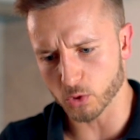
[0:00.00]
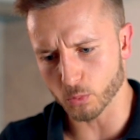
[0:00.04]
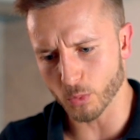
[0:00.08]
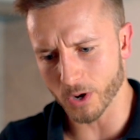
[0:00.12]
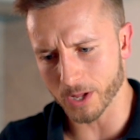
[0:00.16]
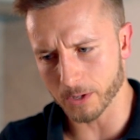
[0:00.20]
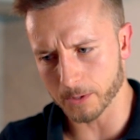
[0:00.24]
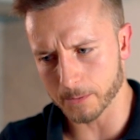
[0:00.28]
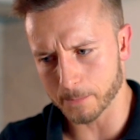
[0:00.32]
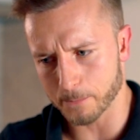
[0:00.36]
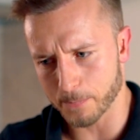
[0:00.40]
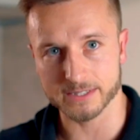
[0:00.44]

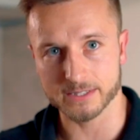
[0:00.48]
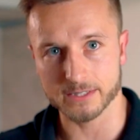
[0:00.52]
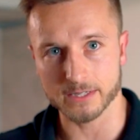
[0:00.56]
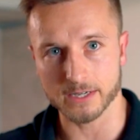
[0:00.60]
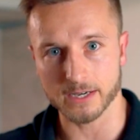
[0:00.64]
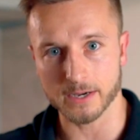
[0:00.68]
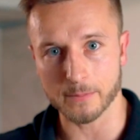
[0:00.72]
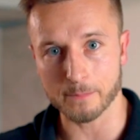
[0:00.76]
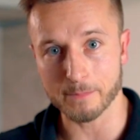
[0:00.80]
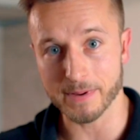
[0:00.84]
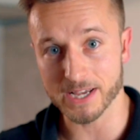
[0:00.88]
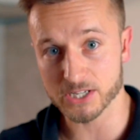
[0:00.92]
Well,
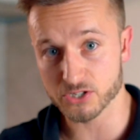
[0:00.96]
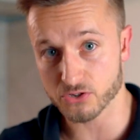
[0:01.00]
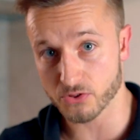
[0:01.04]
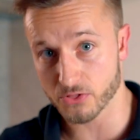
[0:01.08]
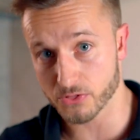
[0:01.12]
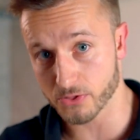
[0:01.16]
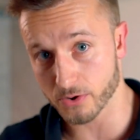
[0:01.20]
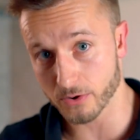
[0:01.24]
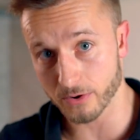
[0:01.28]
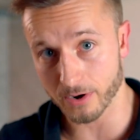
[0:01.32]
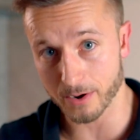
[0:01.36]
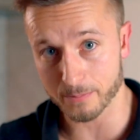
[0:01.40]
the
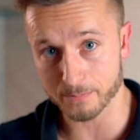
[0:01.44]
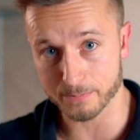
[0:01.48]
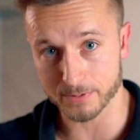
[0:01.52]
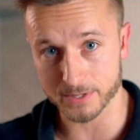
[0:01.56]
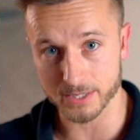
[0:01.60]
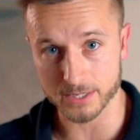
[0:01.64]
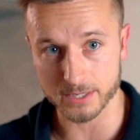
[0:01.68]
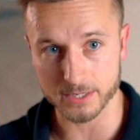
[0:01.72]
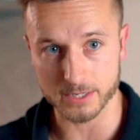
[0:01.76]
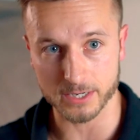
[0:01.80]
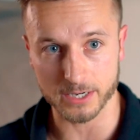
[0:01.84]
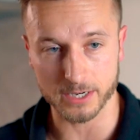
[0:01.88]

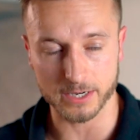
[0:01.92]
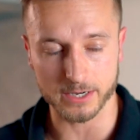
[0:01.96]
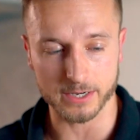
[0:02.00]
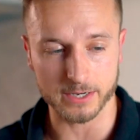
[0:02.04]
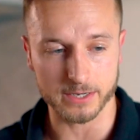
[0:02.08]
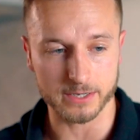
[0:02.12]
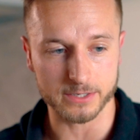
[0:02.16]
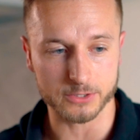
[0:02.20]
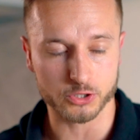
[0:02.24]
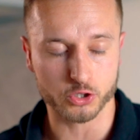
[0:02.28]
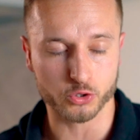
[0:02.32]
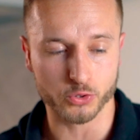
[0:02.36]
mesotherapy
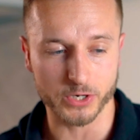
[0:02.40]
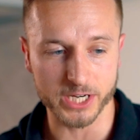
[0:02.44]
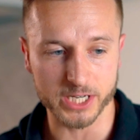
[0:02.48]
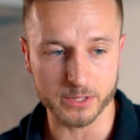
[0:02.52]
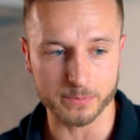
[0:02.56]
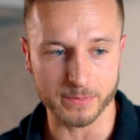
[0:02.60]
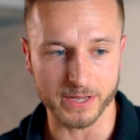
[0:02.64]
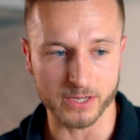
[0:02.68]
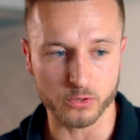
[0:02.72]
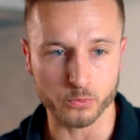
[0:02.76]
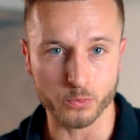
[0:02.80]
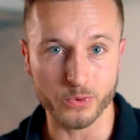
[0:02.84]

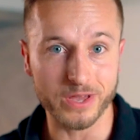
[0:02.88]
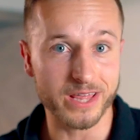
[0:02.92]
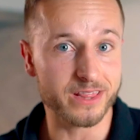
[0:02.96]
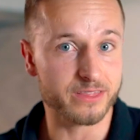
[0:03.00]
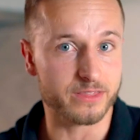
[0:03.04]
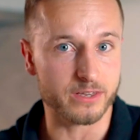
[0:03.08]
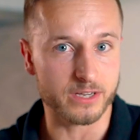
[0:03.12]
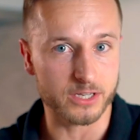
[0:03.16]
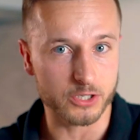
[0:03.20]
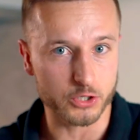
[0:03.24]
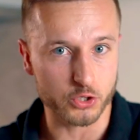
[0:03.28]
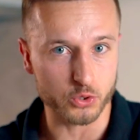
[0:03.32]
treatment
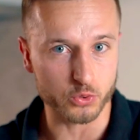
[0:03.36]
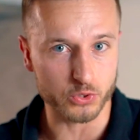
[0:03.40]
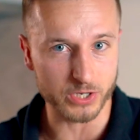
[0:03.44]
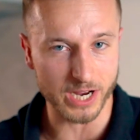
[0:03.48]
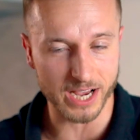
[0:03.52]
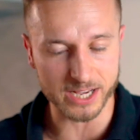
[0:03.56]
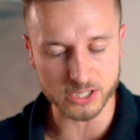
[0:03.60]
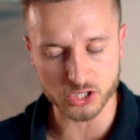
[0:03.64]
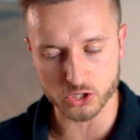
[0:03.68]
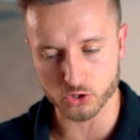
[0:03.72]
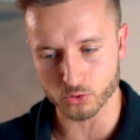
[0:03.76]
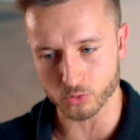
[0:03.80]
with
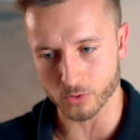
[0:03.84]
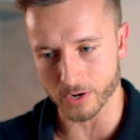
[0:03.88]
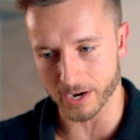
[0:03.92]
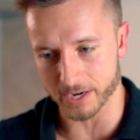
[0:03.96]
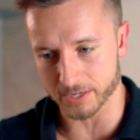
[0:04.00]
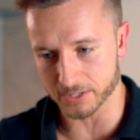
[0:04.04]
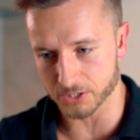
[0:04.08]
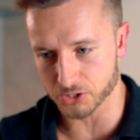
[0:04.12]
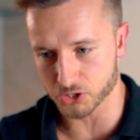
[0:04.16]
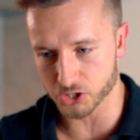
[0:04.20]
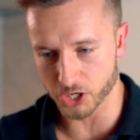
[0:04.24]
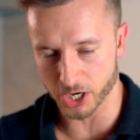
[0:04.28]

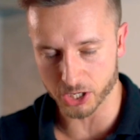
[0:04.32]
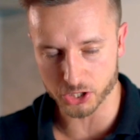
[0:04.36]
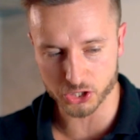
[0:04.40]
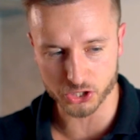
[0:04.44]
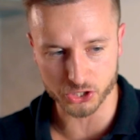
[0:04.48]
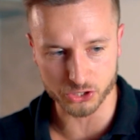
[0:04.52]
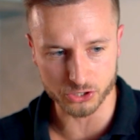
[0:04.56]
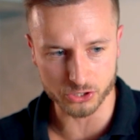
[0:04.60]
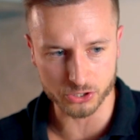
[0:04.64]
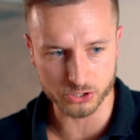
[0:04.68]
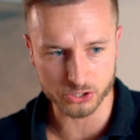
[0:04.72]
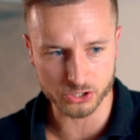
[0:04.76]
Dutasteride
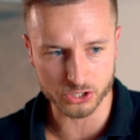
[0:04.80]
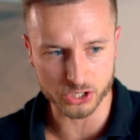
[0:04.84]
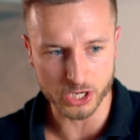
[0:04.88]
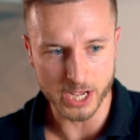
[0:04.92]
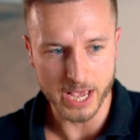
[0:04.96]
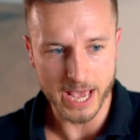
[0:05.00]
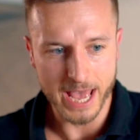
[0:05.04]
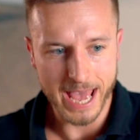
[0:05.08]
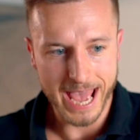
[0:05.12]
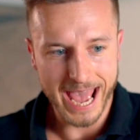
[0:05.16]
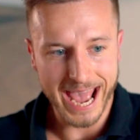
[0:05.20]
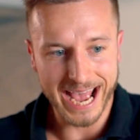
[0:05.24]
injections
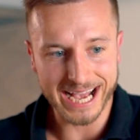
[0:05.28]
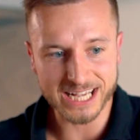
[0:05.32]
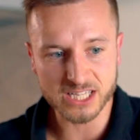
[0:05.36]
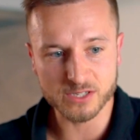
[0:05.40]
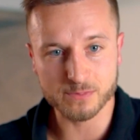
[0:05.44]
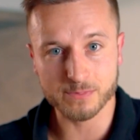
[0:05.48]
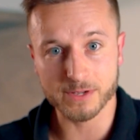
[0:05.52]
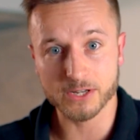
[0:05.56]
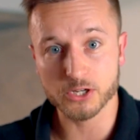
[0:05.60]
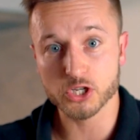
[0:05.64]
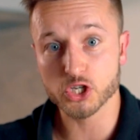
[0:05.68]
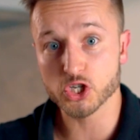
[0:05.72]
has
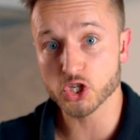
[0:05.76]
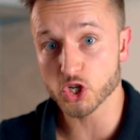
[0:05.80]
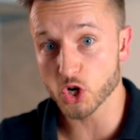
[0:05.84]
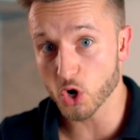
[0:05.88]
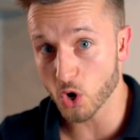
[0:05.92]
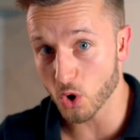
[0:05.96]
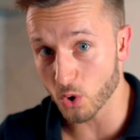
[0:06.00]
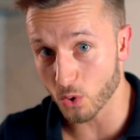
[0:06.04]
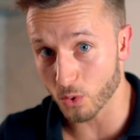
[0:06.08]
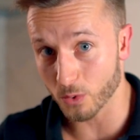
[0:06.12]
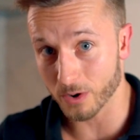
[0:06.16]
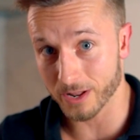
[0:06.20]
been
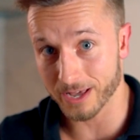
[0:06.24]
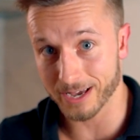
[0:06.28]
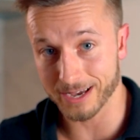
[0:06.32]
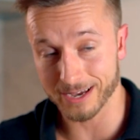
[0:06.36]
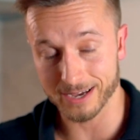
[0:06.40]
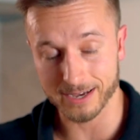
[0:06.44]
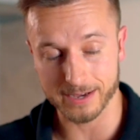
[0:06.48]
shown